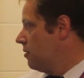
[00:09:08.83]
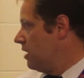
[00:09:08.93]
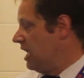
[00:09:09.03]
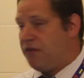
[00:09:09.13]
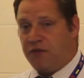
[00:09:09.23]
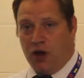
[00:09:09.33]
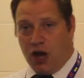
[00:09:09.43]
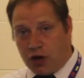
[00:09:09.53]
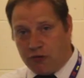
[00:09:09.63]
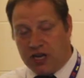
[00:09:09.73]
If
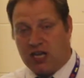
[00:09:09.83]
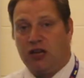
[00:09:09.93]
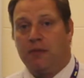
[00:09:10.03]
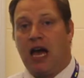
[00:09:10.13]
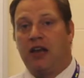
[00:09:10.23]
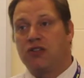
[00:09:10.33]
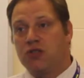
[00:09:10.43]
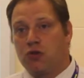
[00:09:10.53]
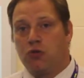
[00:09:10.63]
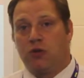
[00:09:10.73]
a curriculum and a
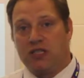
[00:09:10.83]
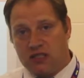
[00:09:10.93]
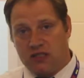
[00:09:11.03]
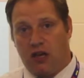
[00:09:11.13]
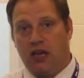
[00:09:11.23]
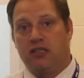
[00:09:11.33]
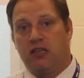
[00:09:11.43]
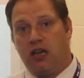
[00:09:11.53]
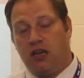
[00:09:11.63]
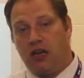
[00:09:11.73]
school is designed
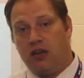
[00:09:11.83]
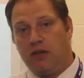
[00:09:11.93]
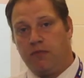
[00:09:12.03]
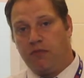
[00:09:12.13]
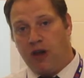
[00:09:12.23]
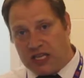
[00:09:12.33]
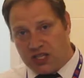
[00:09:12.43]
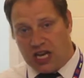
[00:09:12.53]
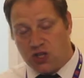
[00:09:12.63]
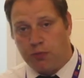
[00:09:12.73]
and an
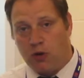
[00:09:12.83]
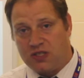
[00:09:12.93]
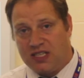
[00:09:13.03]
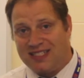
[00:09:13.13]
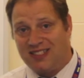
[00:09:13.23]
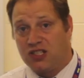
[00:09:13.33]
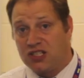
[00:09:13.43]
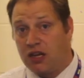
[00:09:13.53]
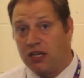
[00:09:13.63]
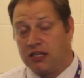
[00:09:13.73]
educational policy is
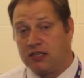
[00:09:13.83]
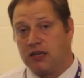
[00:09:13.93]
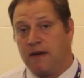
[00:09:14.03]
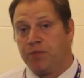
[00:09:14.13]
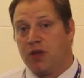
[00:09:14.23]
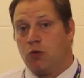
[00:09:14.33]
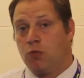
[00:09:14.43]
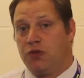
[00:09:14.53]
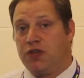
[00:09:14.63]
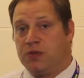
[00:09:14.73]
designed
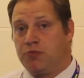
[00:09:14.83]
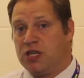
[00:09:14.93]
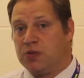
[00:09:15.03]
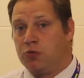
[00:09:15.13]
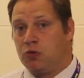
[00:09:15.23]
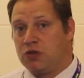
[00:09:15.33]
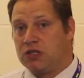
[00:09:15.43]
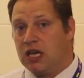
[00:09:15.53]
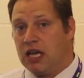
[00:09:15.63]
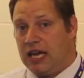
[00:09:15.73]
with these
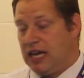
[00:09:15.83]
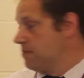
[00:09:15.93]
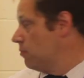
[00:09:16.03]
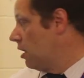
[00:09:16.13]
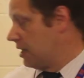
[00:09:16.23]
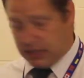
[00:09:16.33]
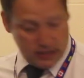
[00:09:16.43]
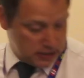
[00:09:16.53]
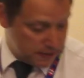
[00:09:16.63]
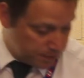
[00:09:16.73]
principles in mind.